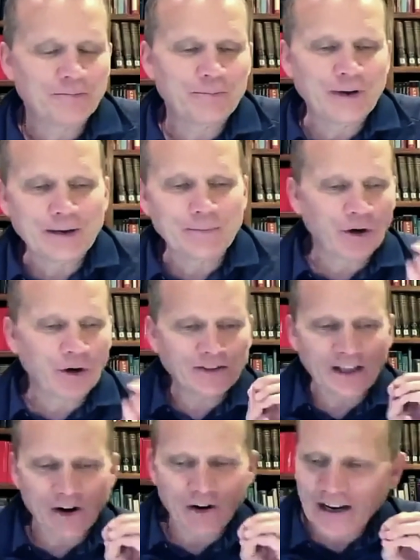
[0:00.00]
Big points. They
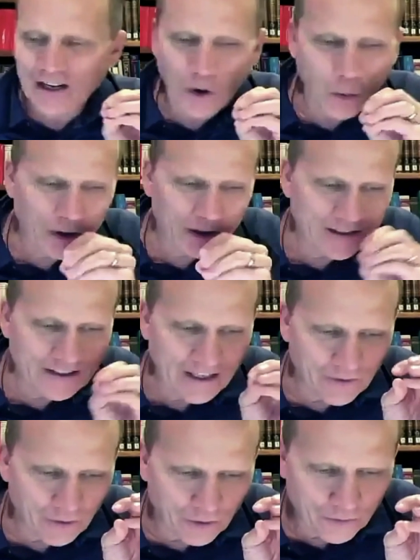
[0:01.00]
all kind of work in
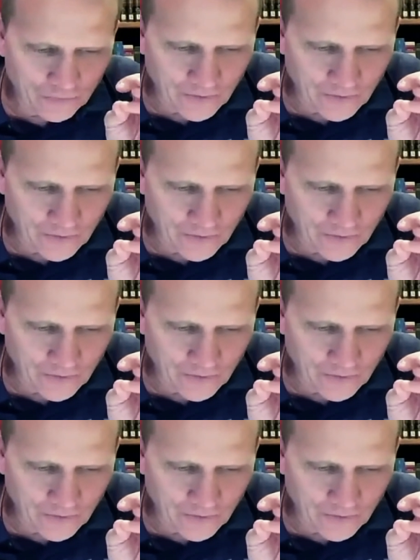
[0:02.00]
together.